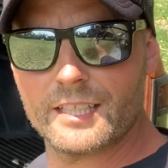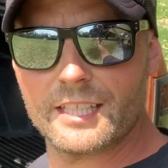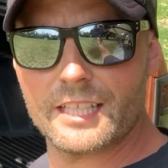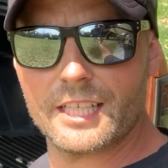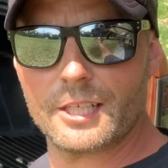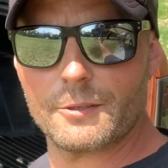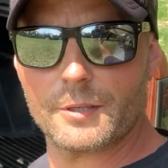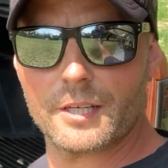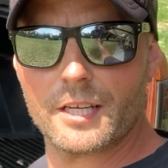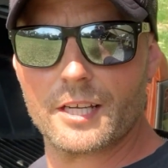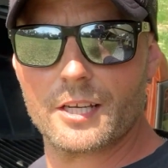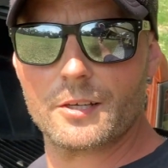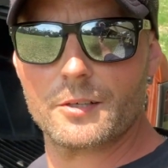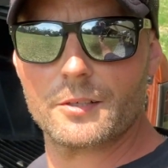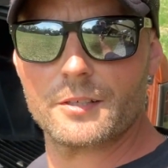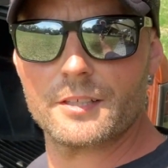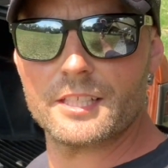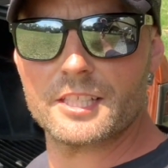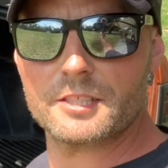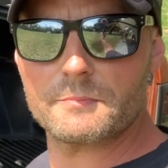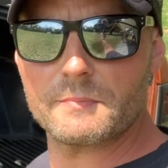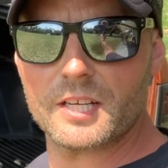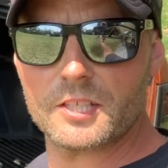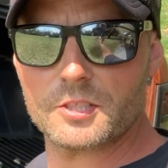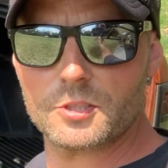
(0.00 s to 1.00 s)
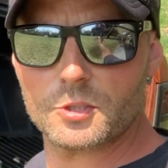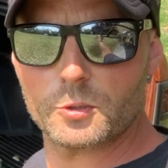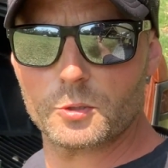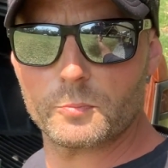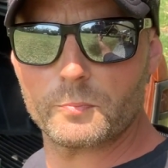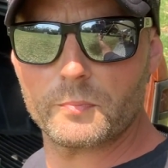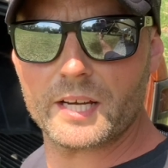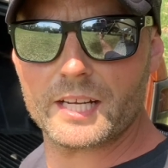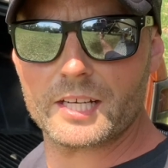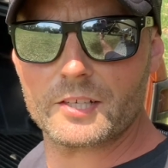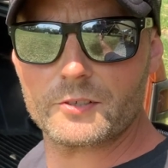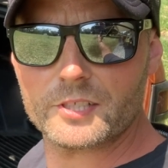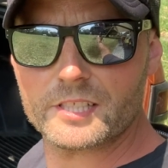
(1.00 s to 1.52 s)
here we go. Here's my dual
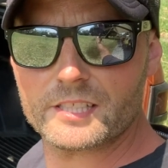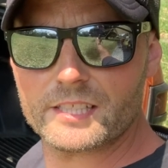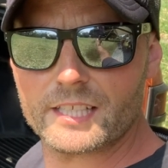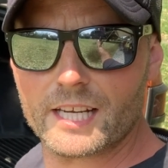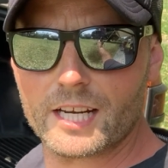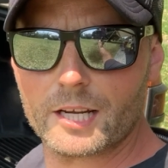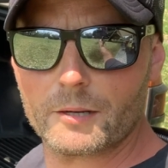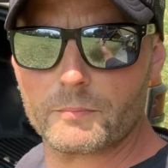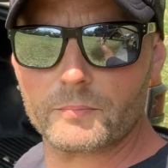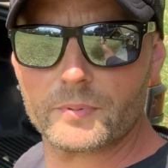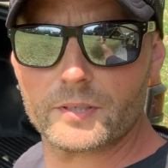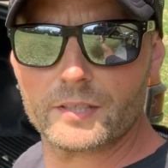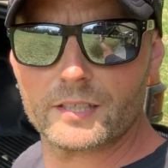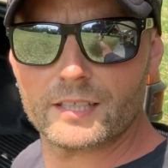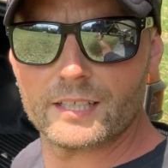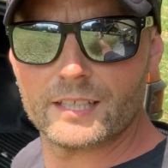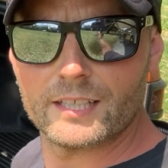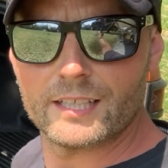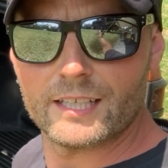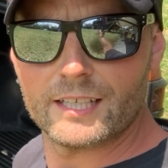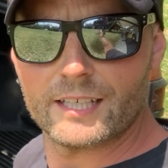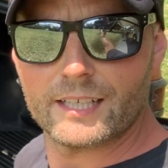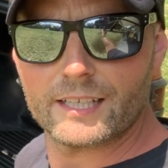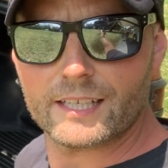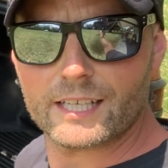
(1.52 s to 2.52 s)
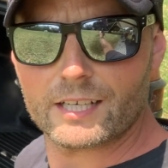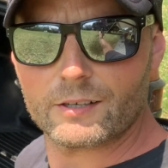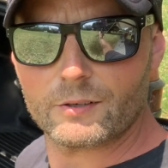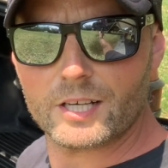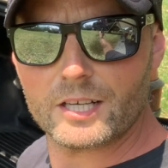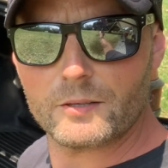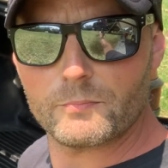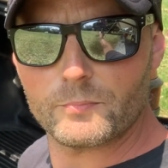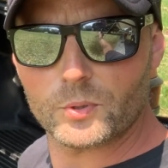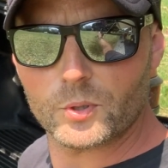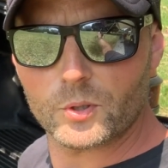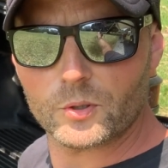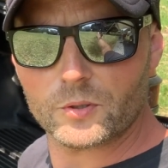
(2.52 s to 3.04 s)
battery setup. Now I
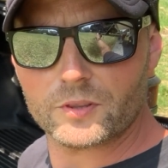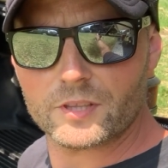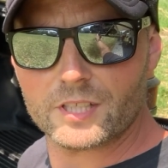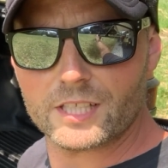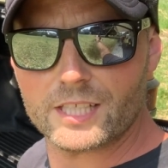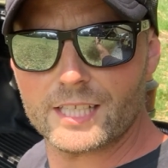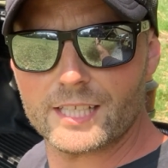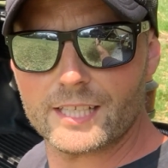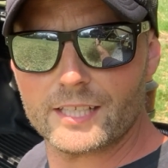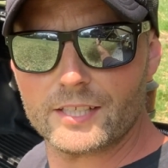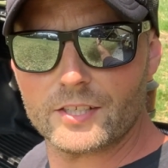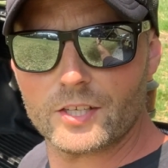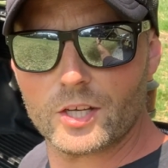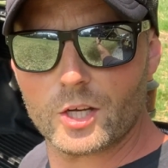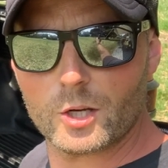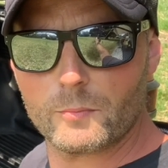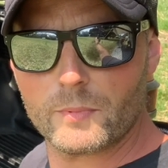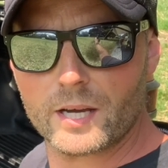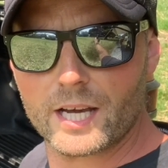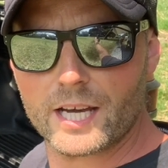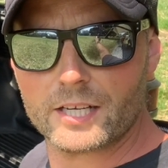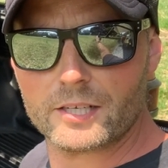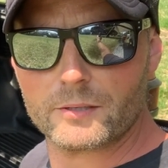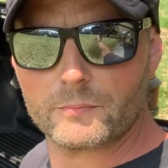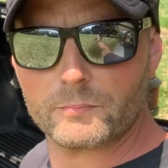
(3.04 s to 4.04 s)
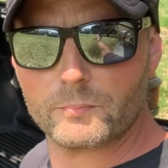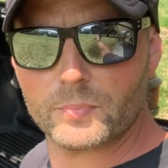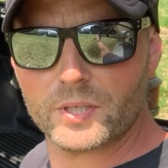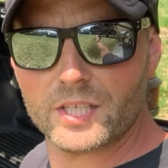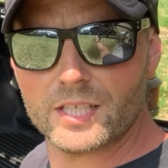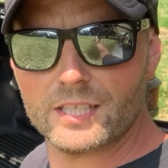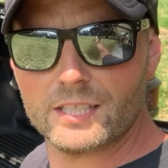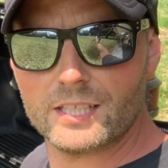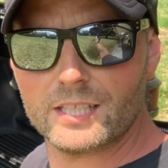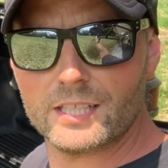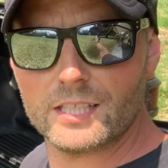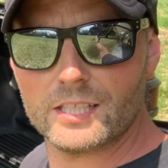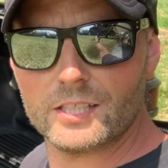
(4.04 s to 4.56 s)
bought the Nomad
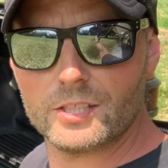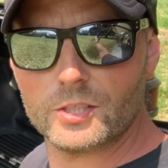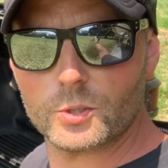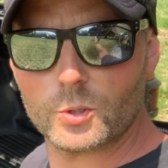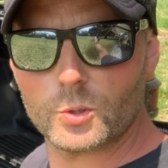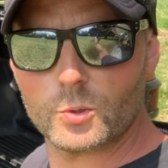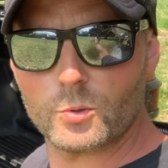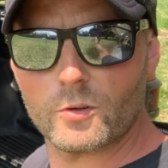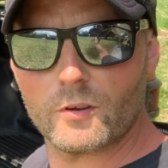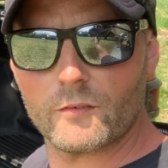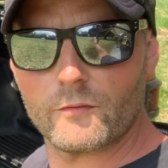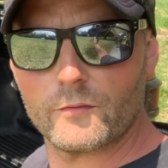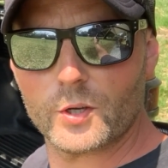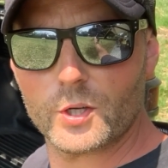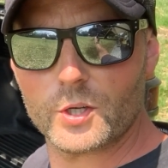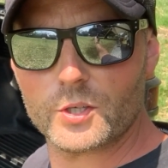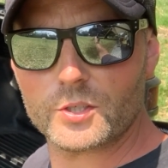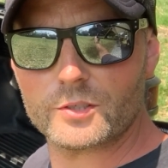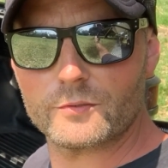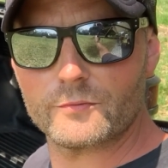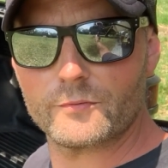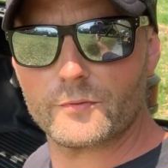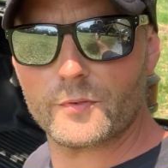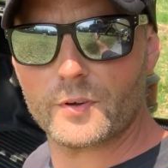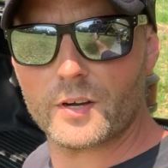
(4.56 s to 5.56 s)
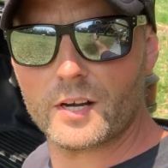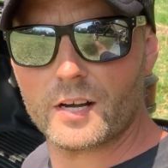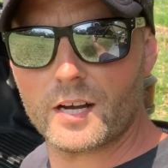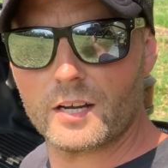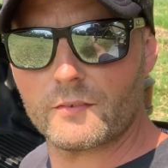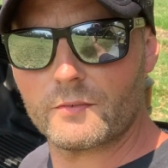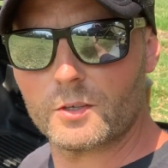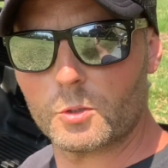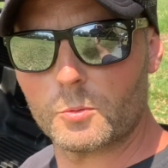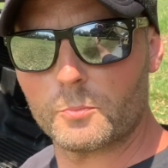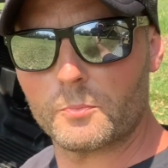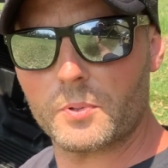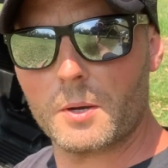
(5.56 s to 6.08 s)
PDU version 5.
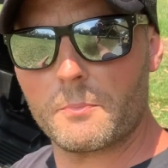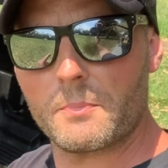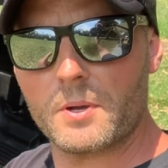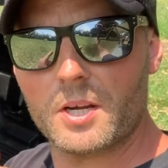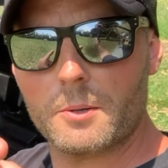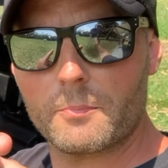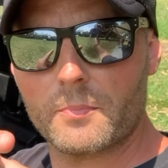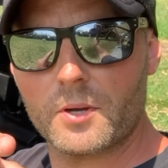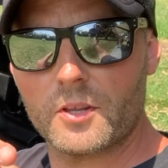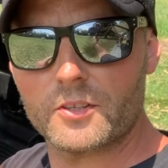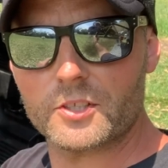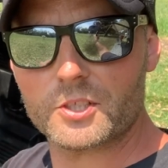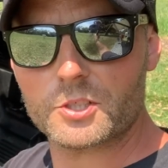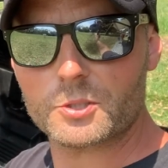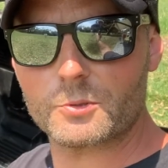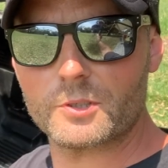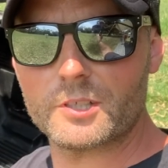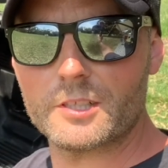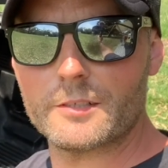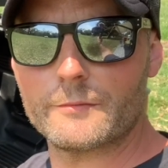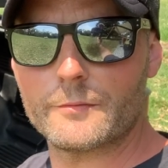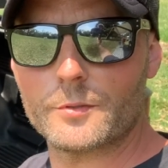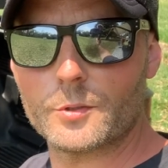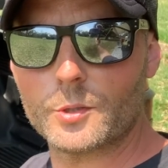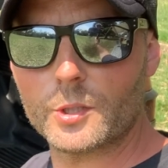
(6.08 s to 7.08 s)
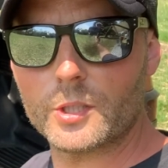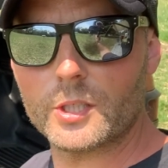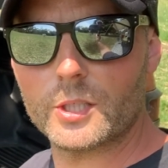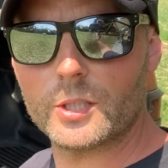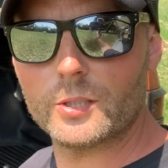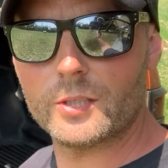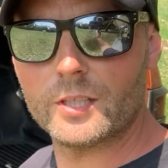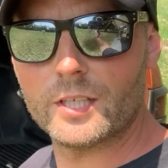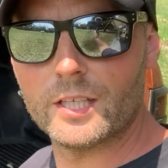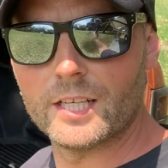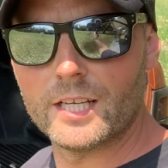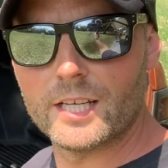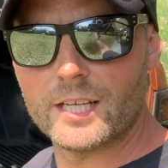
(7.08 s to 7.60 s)
I'll pop it up on the screen for you
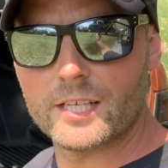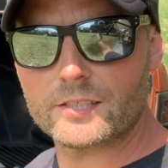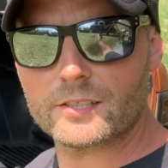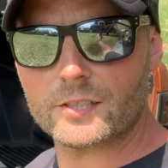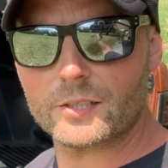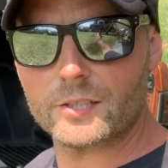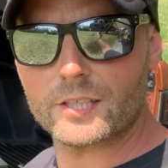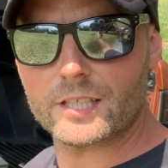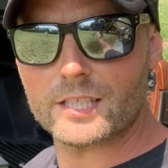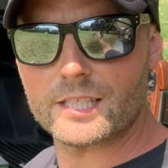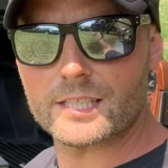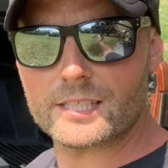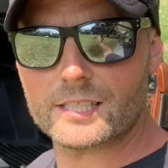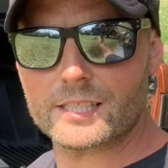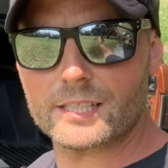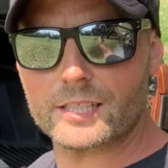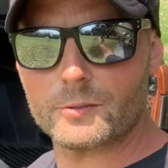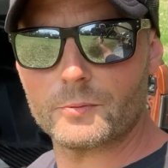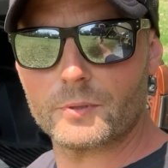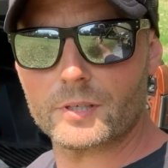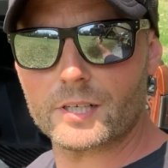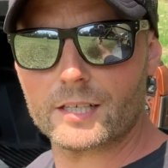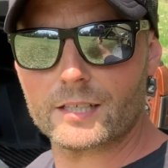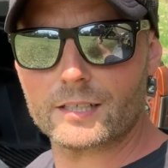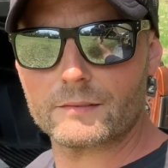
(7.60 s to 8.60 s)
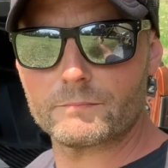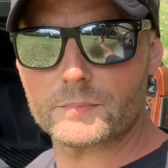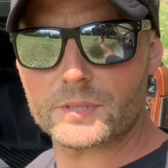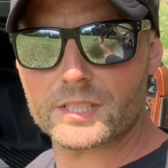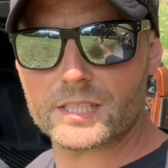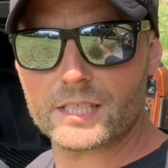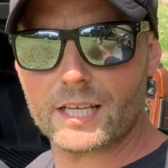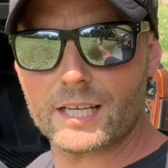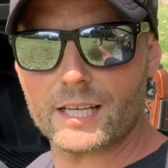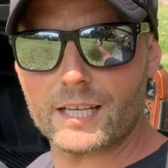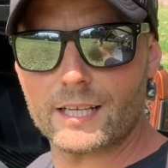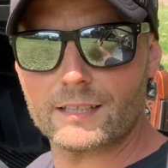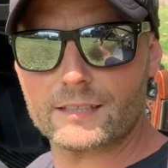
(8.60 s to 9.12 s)
so you can see what I'm
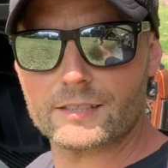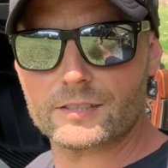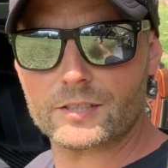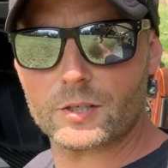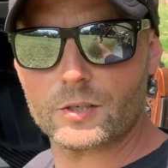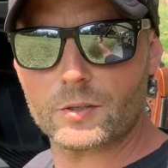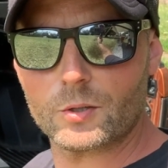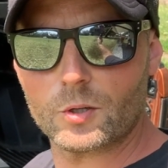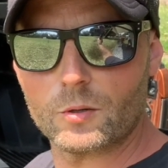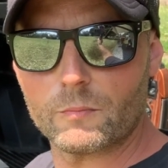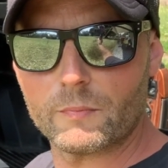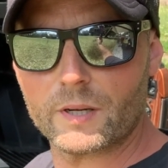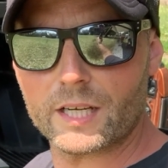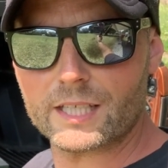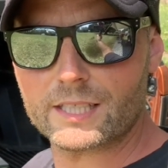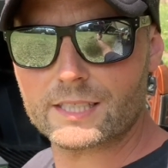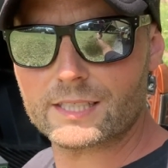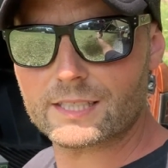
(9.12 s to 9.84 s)
saying, so it all makes